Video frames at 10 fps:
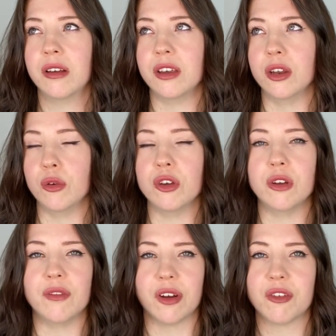you know
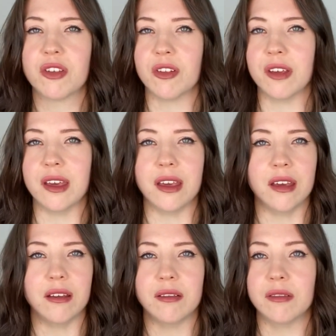
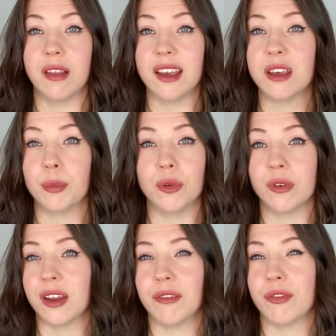universally likable
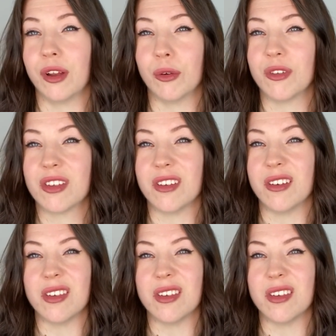kind of fragrances